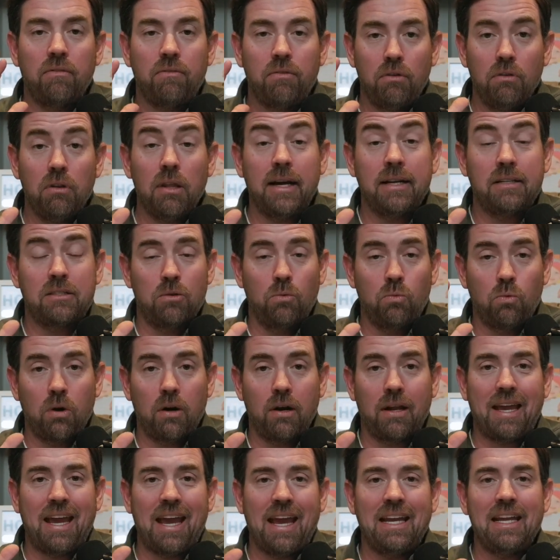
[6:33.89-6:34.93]
If you like to
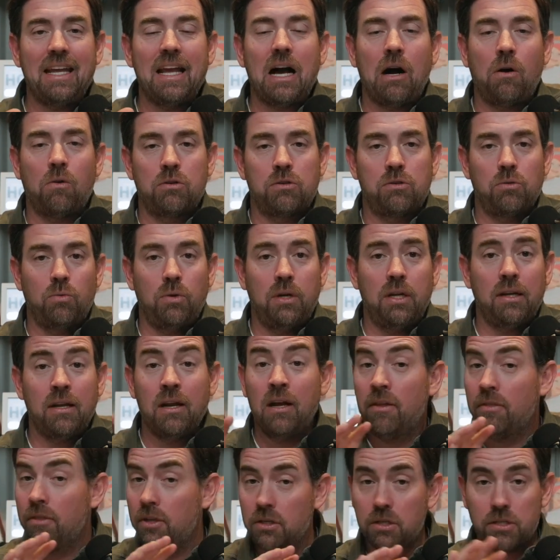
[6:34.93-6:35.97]
work 80 hours a week,
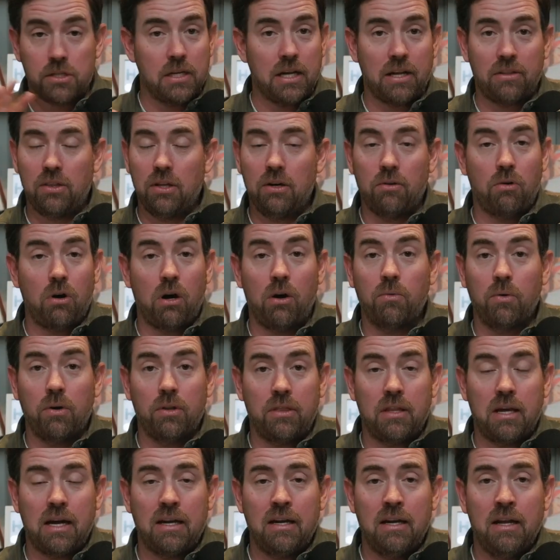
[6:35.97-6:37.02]
there's nothing wrong
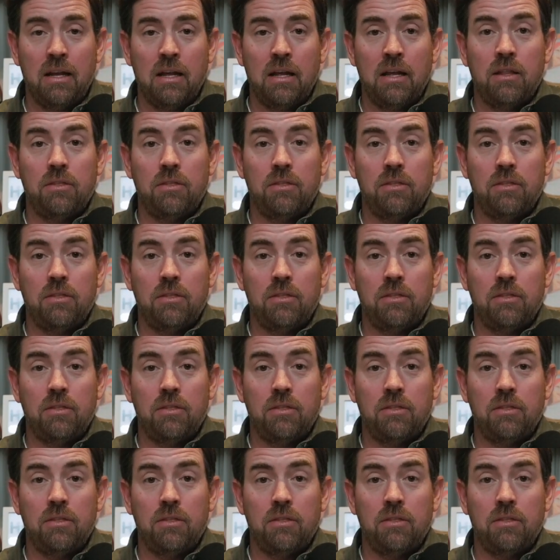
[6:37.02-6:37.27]
with that.